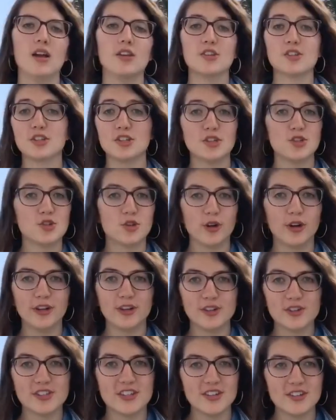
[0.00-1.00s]
Just enjoy
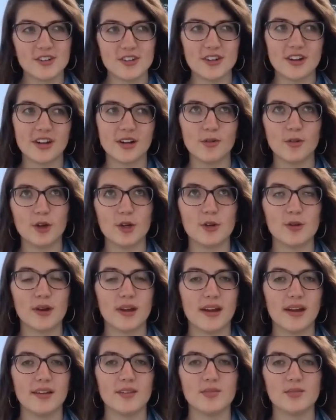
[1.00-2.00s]
your senior year while you
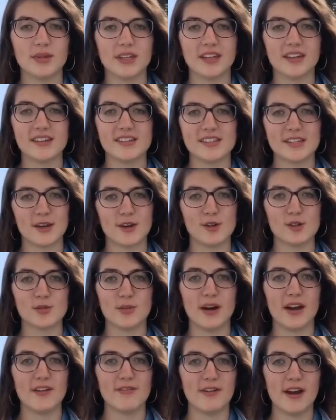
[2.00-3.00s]
can because it goes
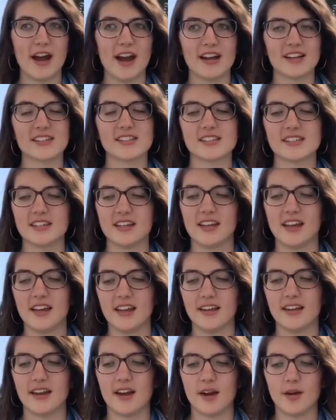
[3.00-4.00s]
by fast
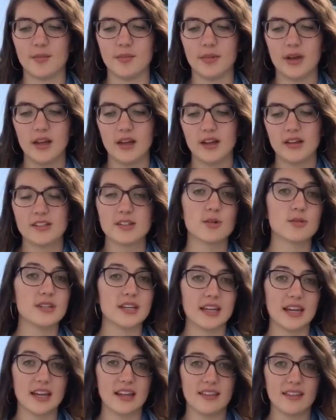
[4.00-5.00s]
and um, don't
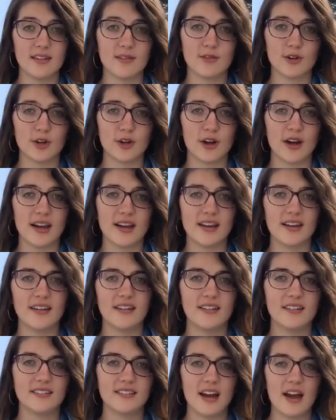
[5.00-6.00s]
take anything for granted.
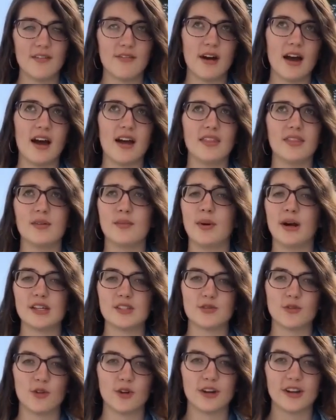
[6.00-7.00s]
I've had the
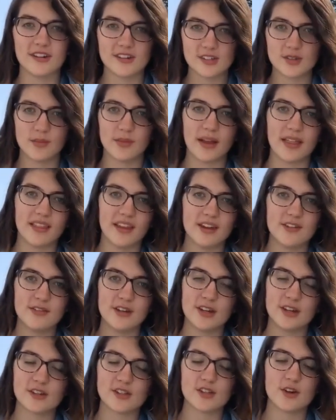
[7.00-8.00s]
best four years of my life
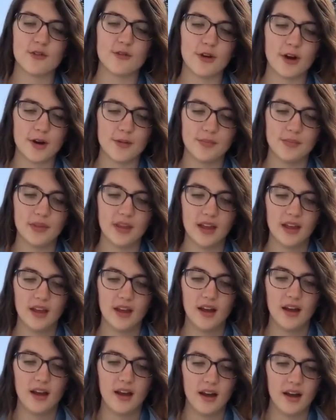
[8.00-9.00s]
here so far
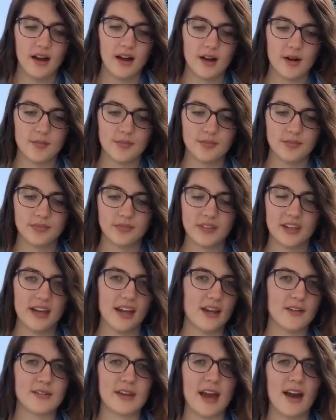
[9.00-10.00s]
um, and
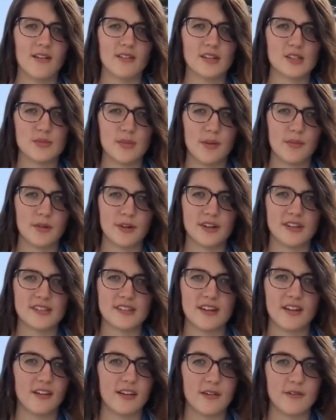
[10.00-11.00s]
I have countless memories
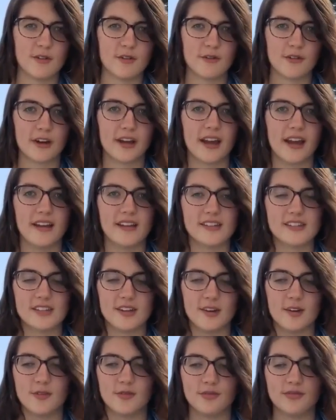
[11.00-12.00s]
that I'll never forget
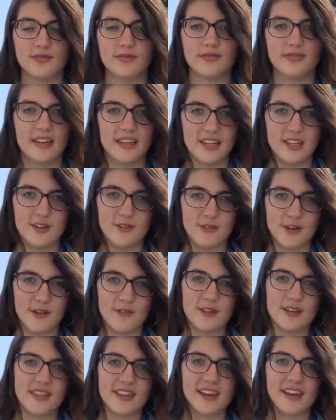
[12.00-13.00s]
so Thank you for
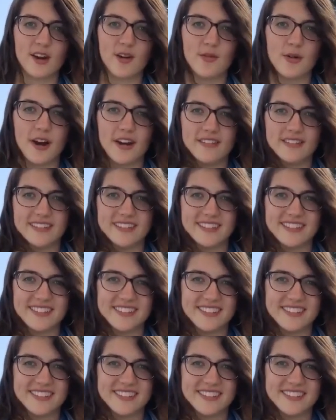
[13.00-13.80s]
everything, Coe-Brown.